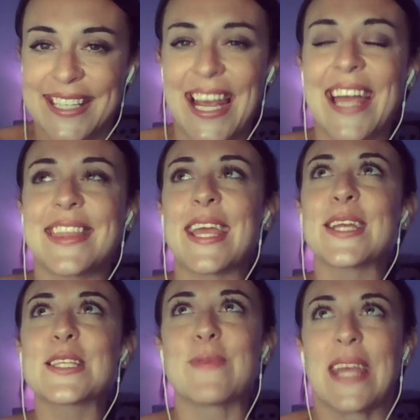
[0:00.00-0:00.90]
I think
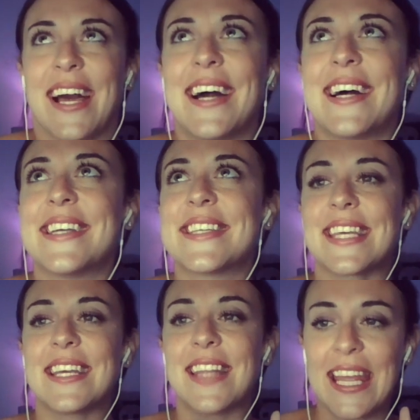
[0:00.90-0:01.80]
it's because,
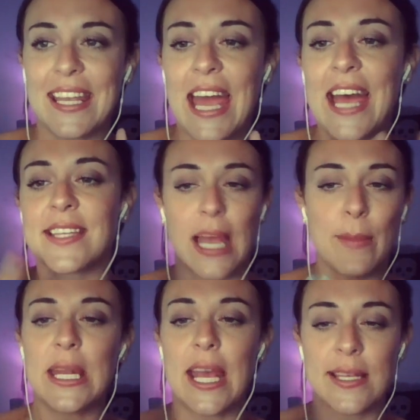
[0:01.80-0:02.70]
like, as
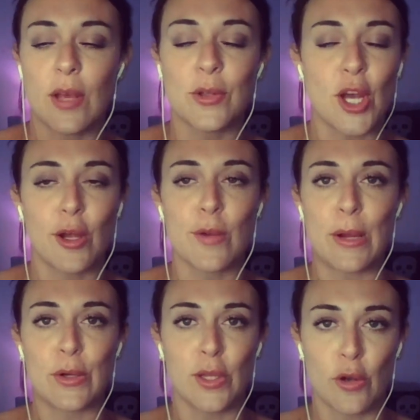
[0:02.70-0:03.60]
I'll talk
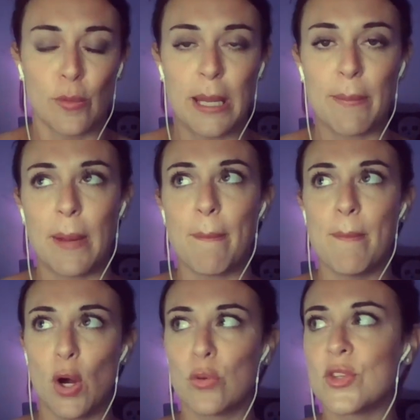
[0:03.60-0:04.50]
about a little bit, but
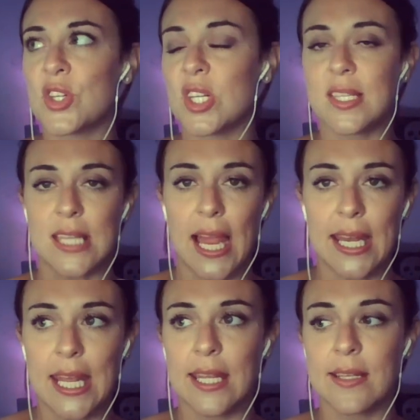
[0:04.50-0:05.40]
most
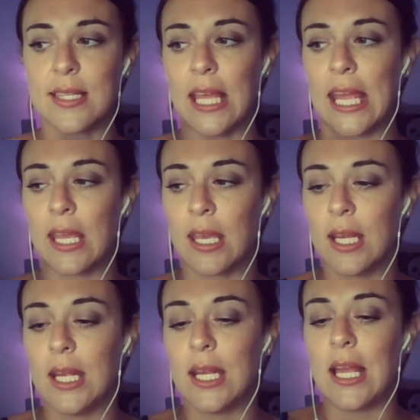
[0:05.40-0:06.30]
sightings, like,
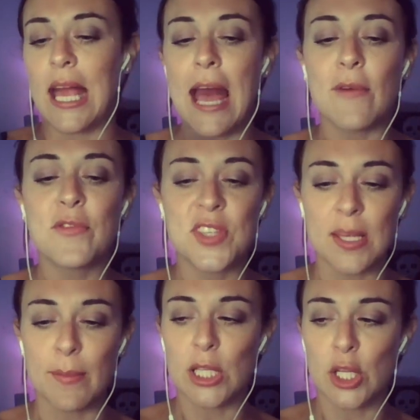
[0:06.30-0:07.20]
have
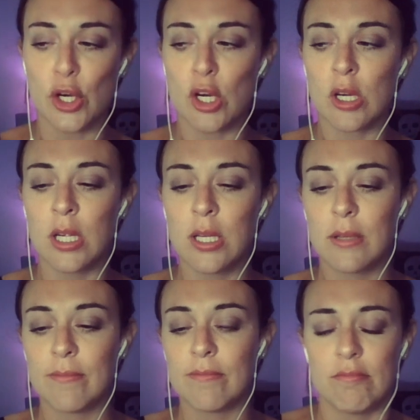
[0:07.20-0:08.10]
similar
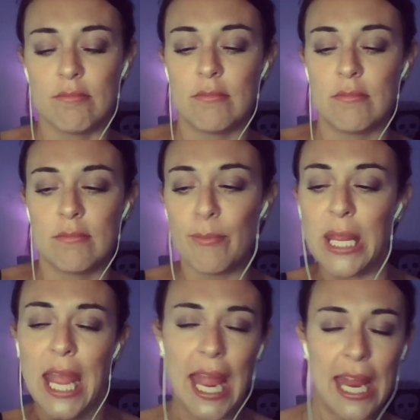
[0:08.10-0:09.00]

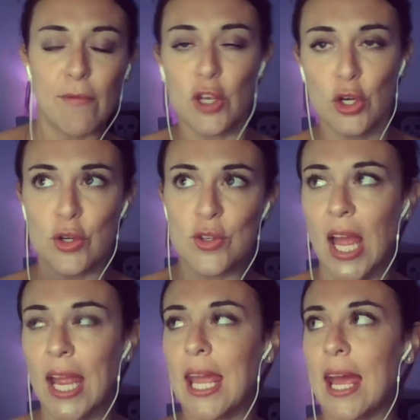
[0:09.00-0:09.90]
behaviors,
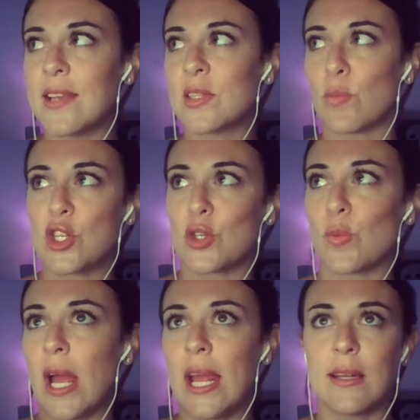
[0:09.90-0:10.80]
I guess, which is
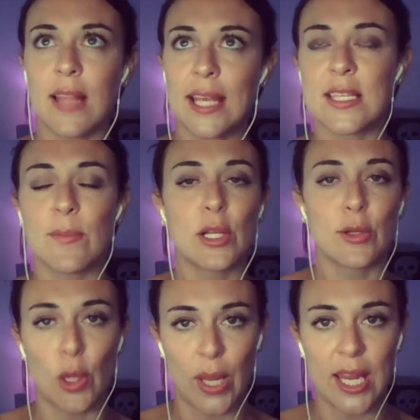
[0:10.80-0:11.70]
what, and like similar
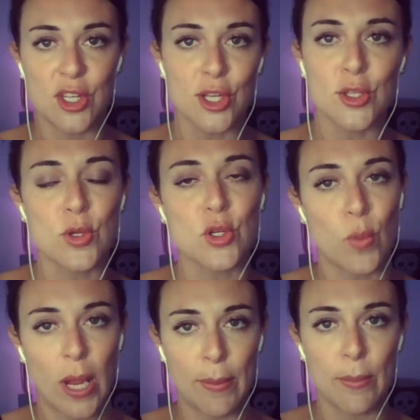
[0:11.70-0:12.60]
locations, which is
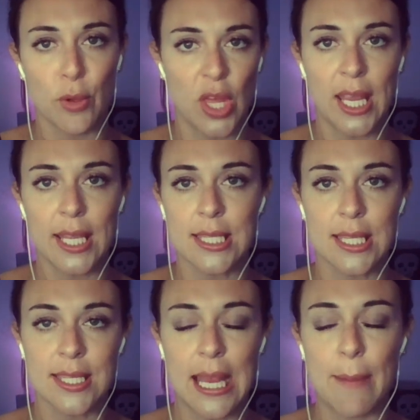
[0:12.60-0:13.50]
why people think it's the
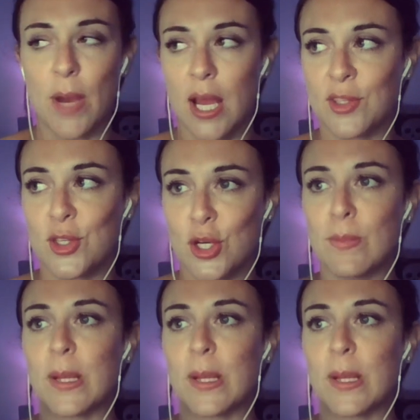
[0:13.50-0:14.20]
same monster.